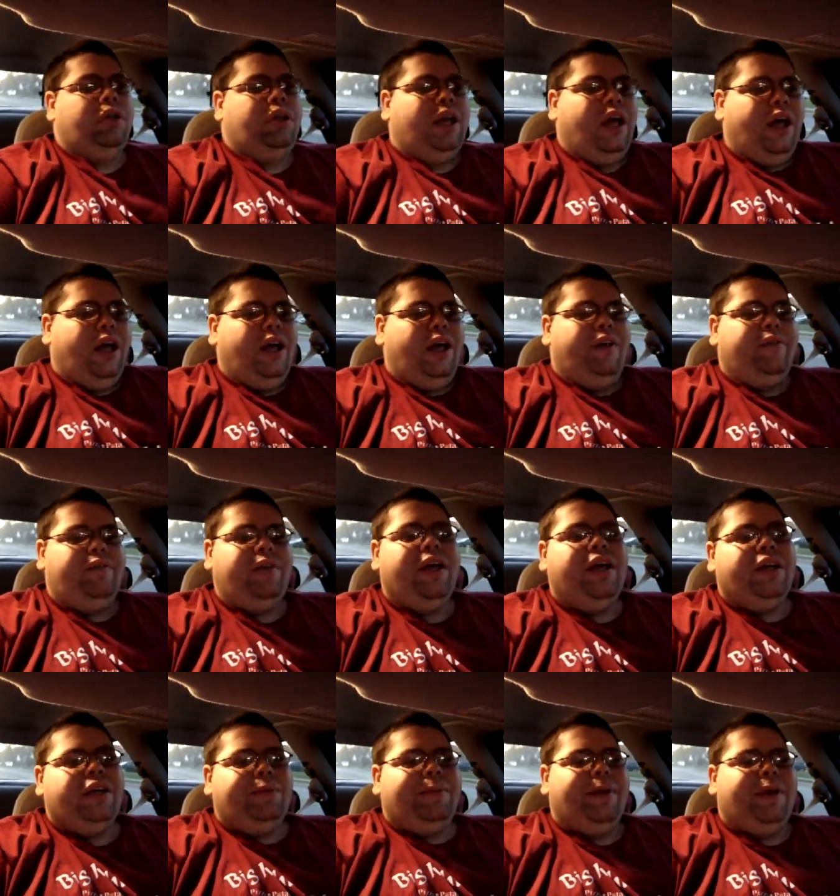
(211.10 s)
Love,
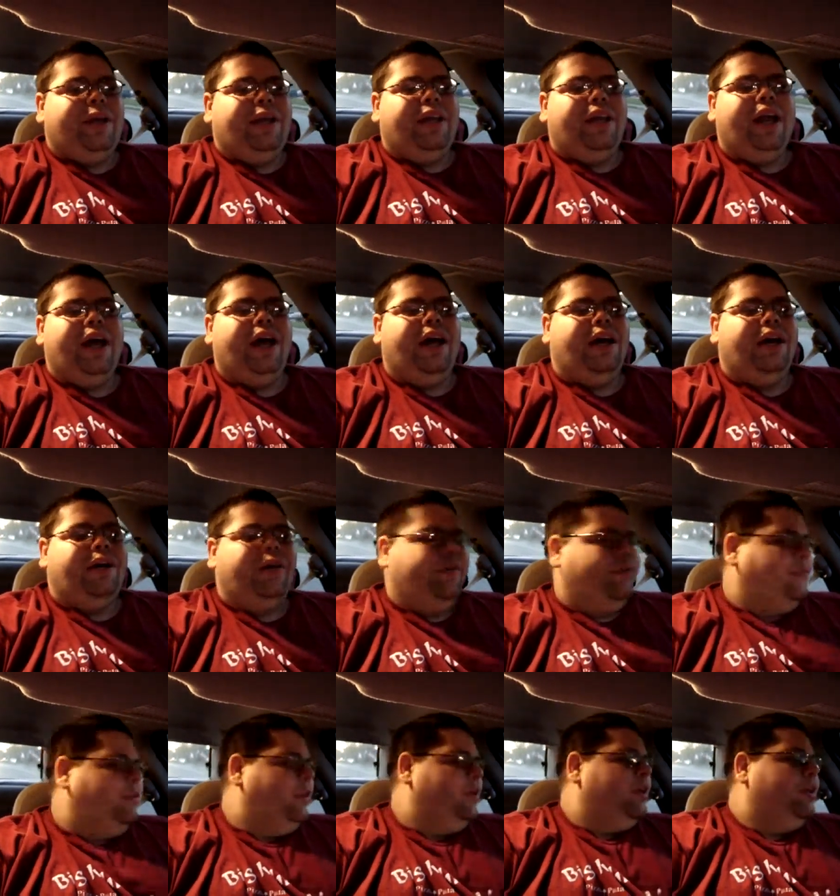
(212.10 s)
to be loved,